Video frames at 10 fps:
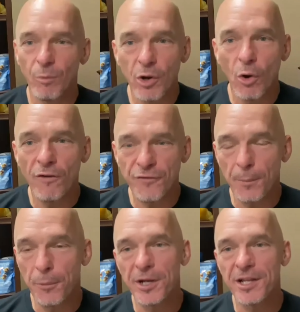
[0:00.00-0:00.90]
we ought to
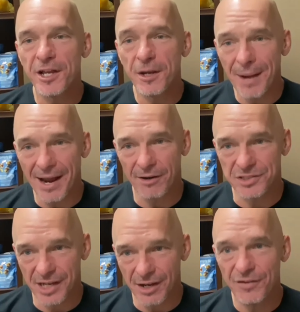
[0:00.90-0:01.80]
feel pretty good about
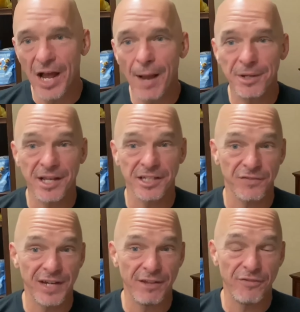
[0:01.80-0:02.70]
ourselves, not because
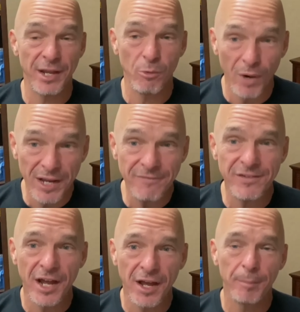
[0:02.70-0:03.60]
of anything we've
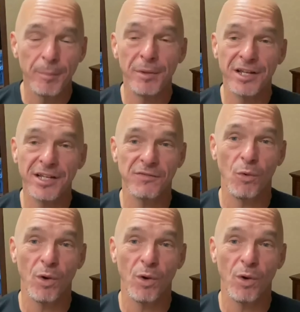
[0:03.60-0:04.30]
done, but because of